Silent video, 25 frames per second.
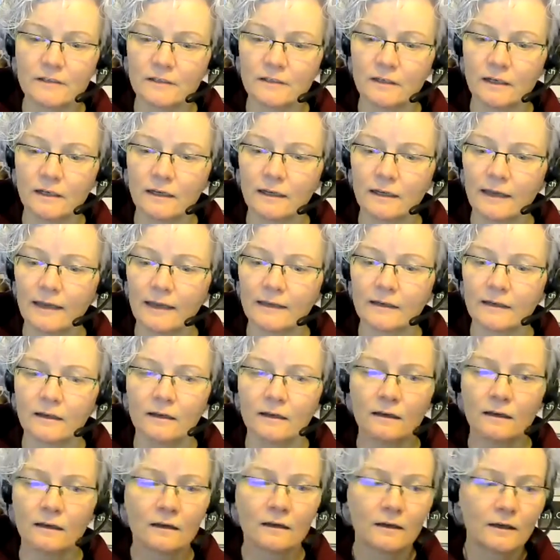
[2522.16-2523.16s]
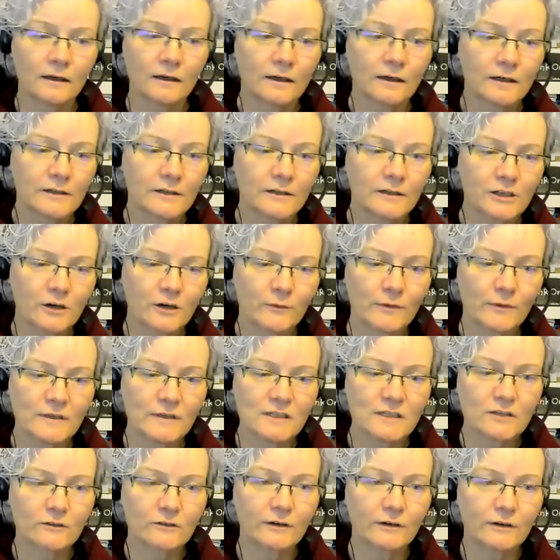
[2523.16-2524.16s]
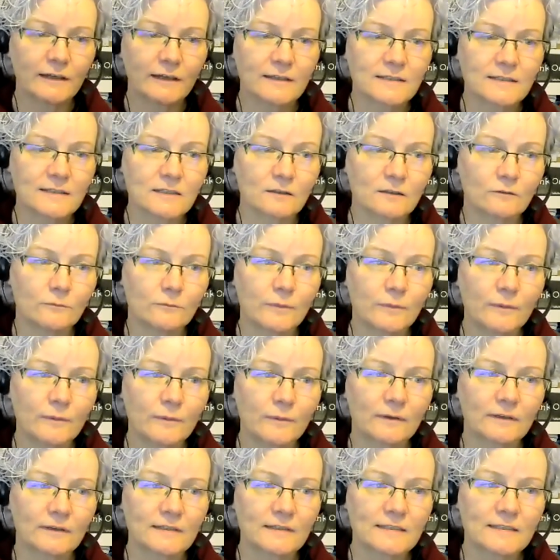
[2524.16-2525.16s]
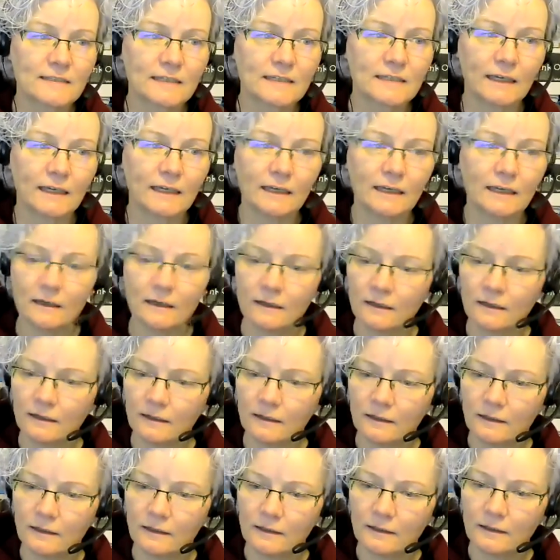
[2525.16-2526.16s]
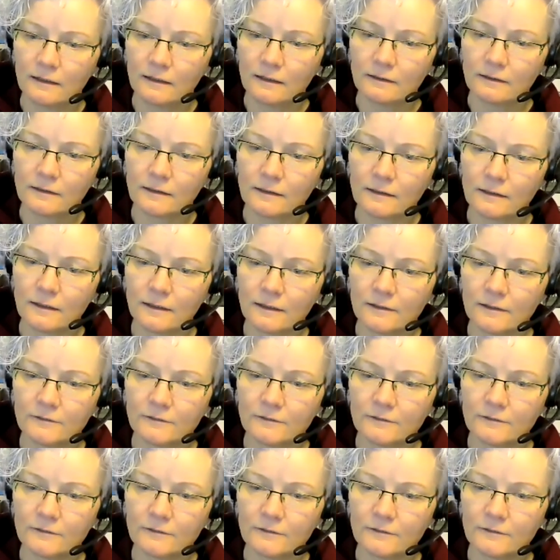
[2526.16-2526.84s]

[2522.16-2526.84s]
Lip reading: And I'll share my screen so people can see the kind